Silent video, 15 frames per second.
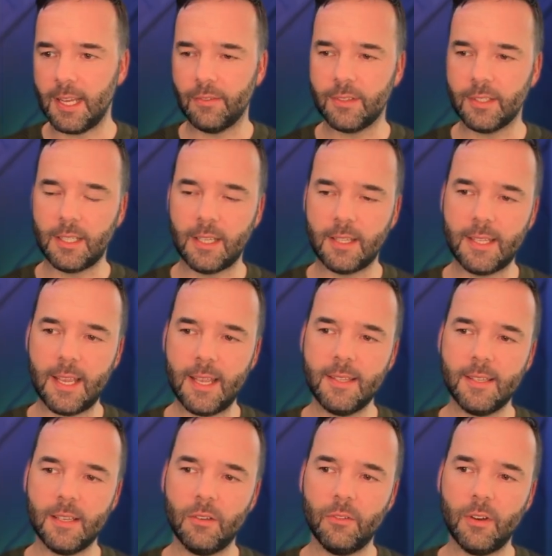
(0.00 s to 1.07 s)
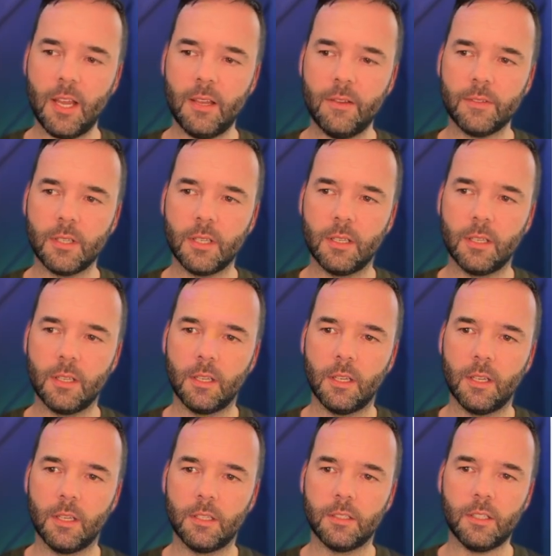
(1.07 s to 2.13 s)
after the data arrives.
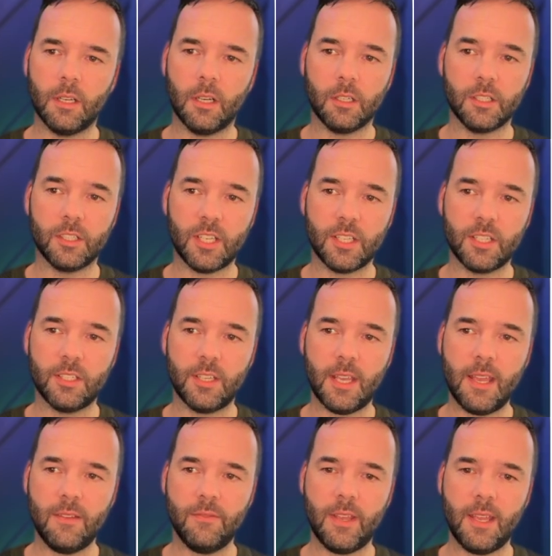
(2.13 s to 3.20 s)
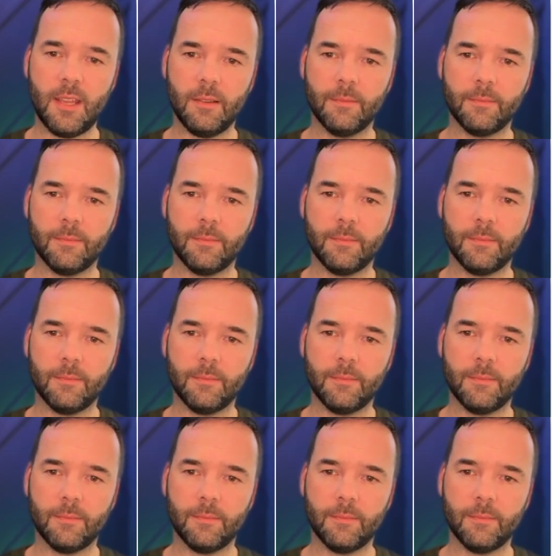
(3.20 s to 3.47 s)
So I'm going to say save here.